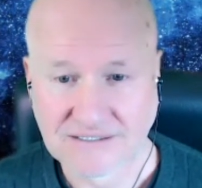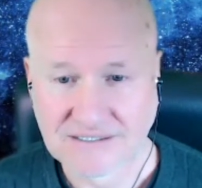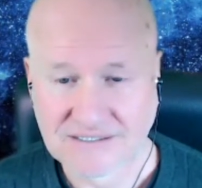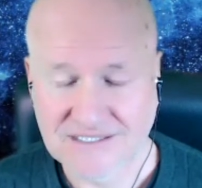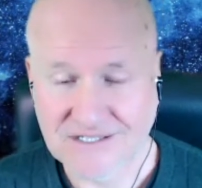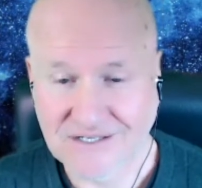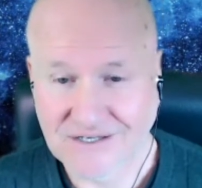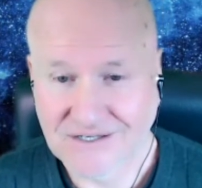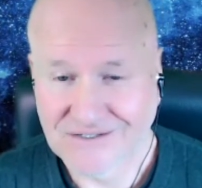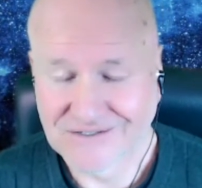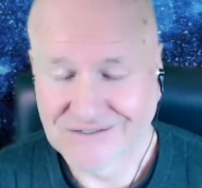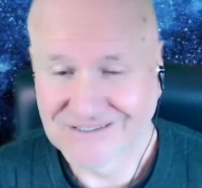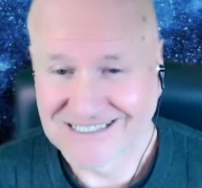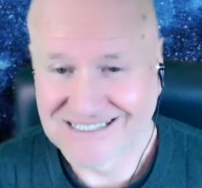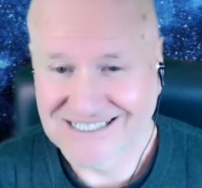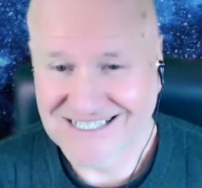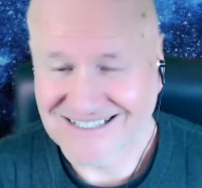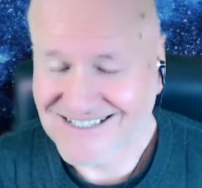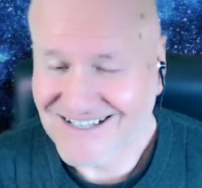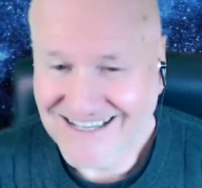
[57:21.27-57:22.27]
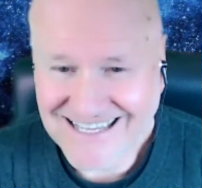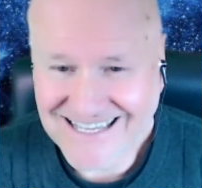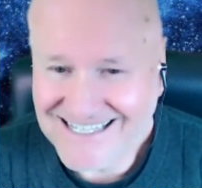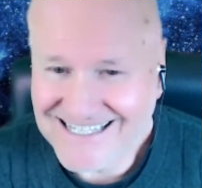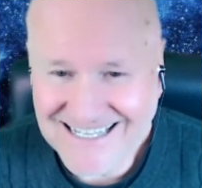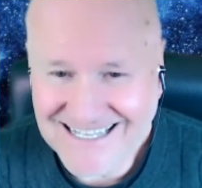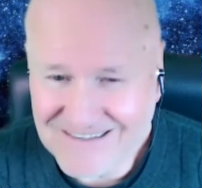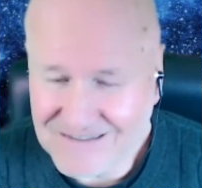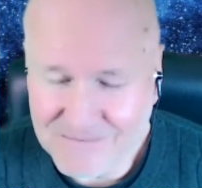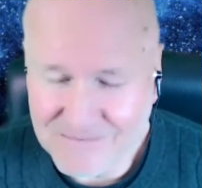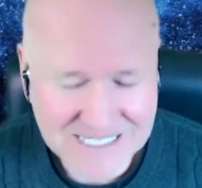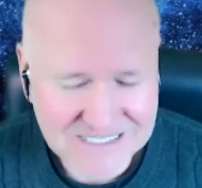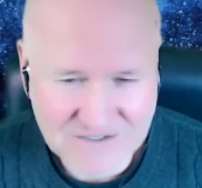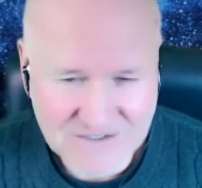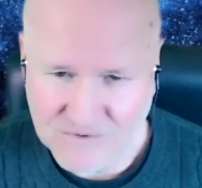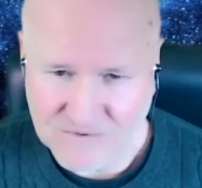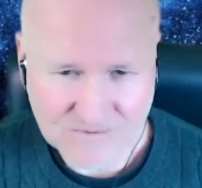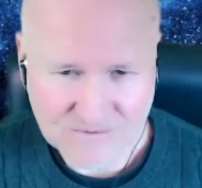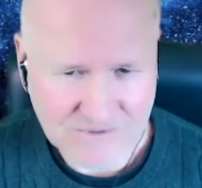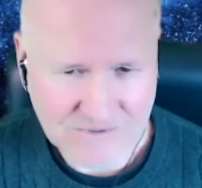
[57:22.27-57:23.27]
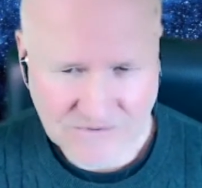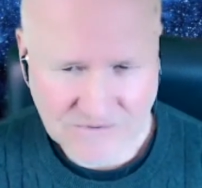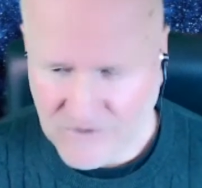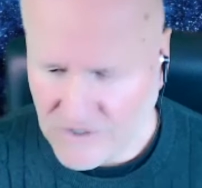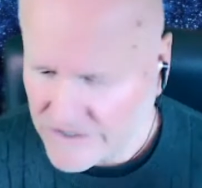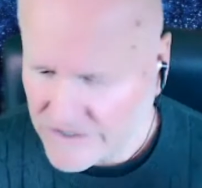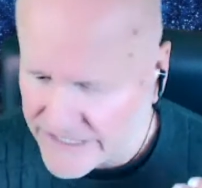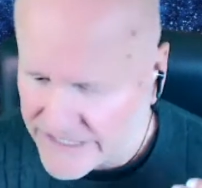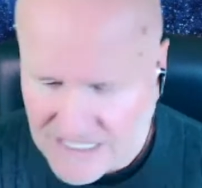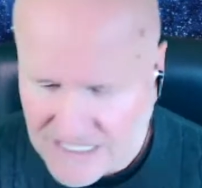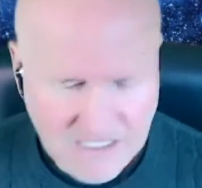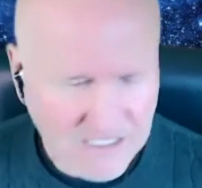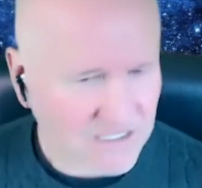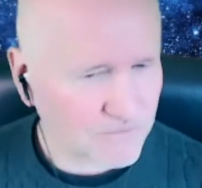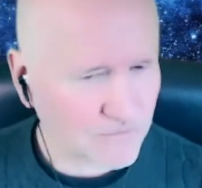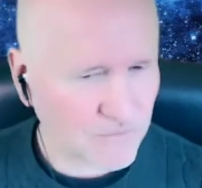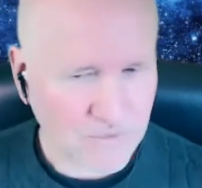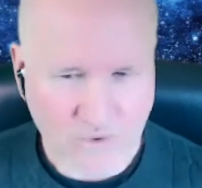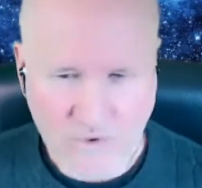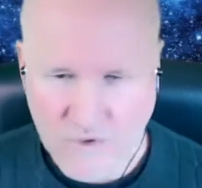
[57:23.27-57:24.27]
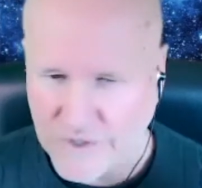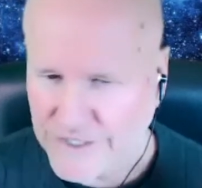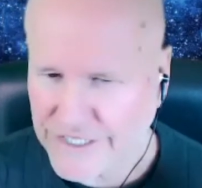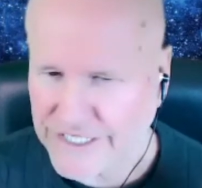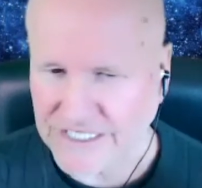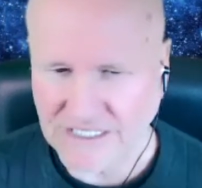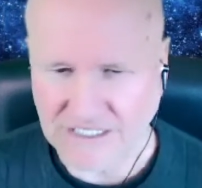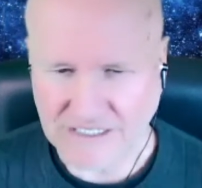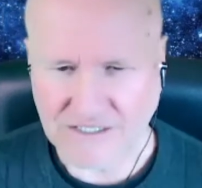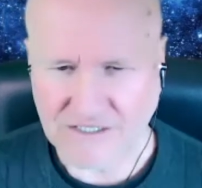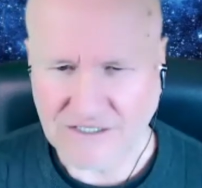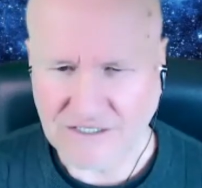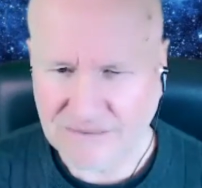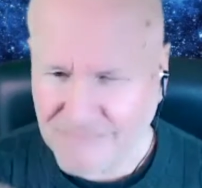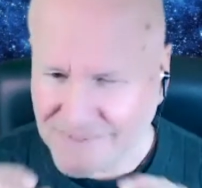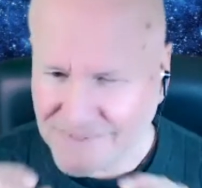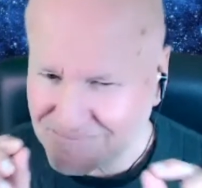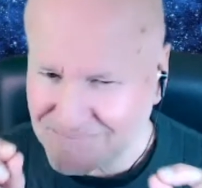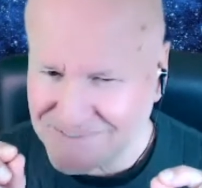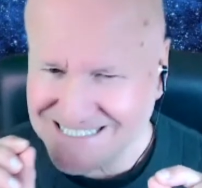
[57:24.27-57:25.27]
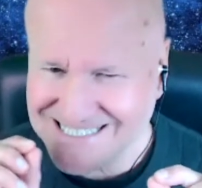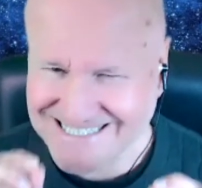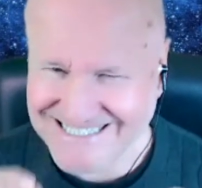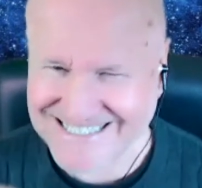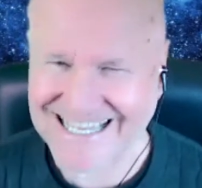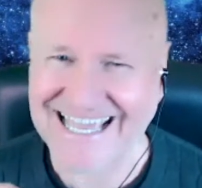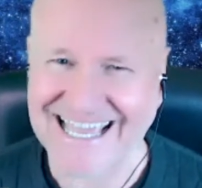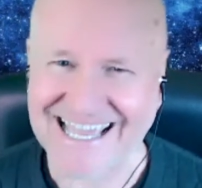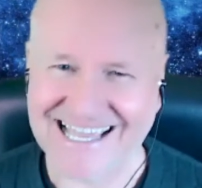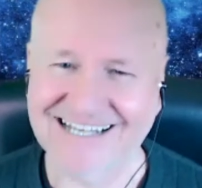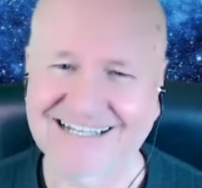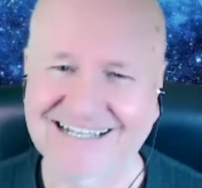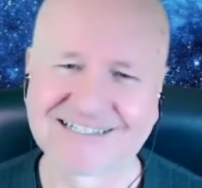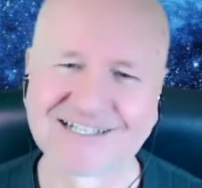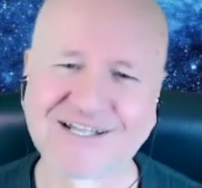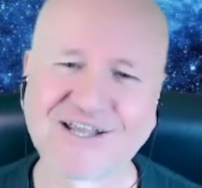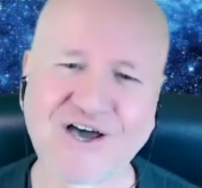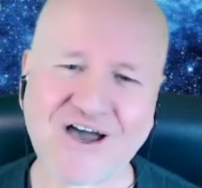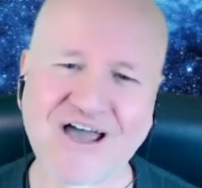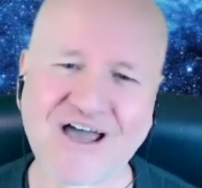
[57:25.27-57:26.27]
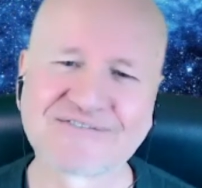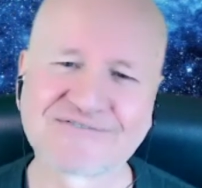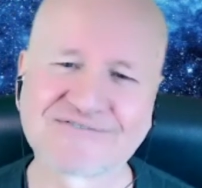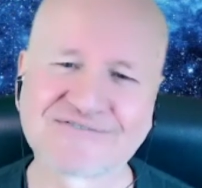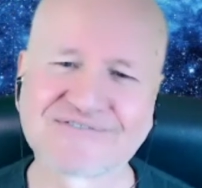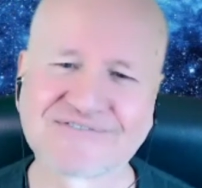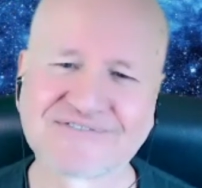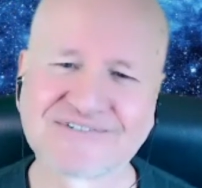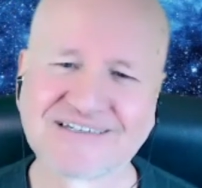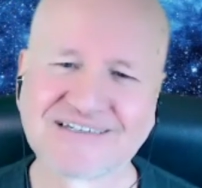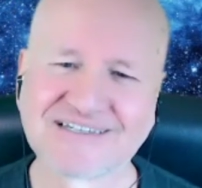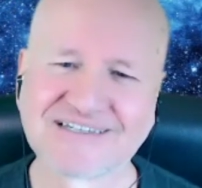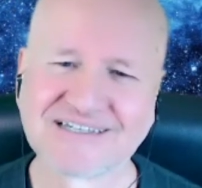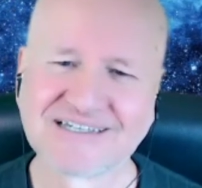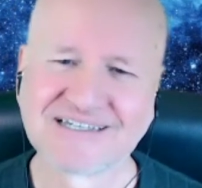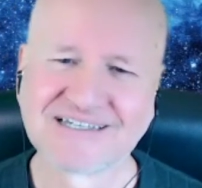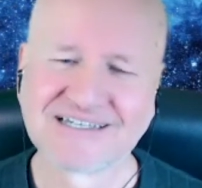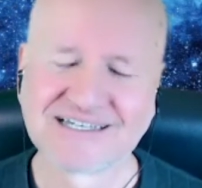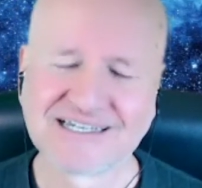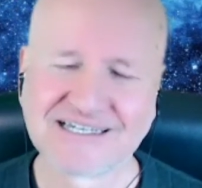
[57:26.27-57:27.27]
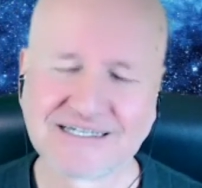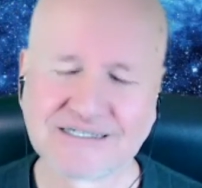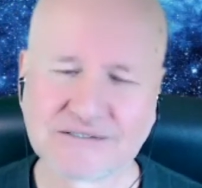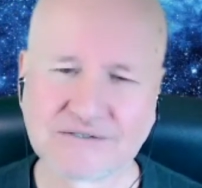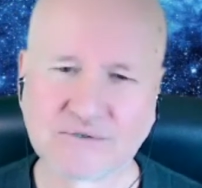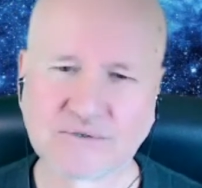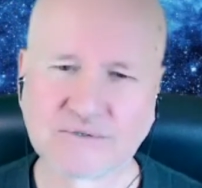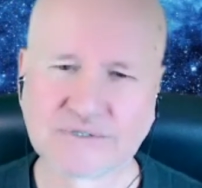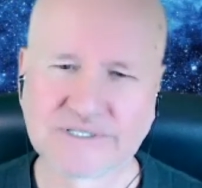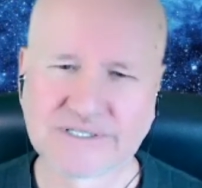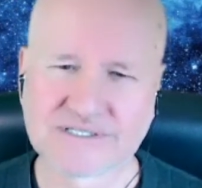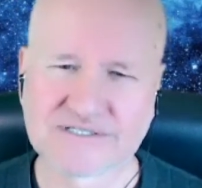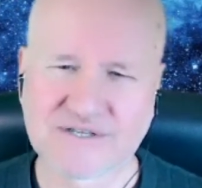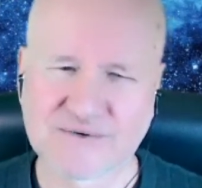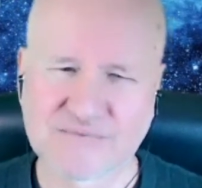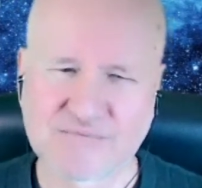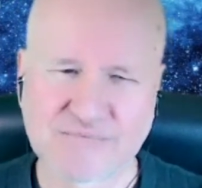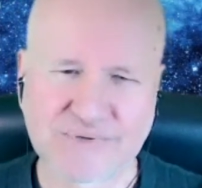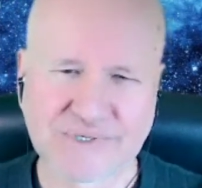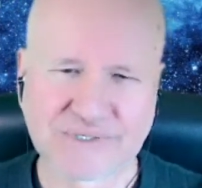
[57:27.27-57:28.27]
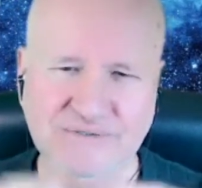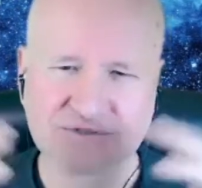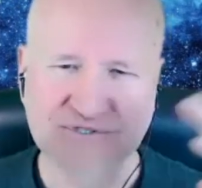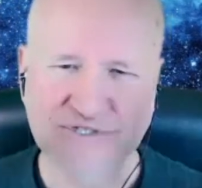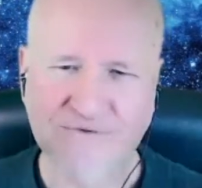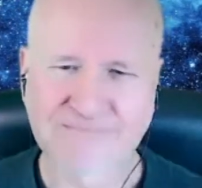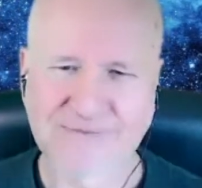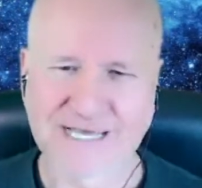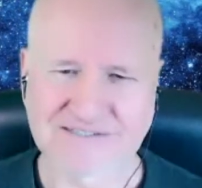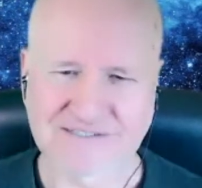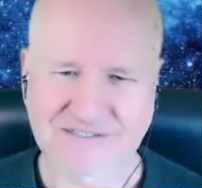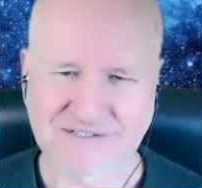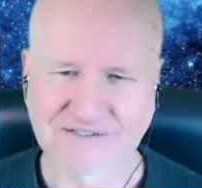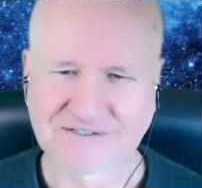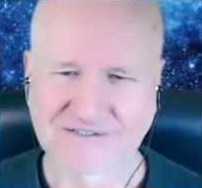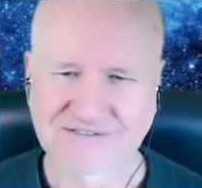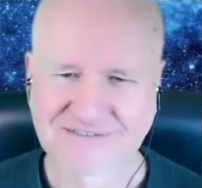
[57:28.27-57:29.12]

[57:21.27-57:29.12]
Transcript: So it's just like any other muscle. You've got to keep working it. You've got to be a bit scared in life in order to build your muscle.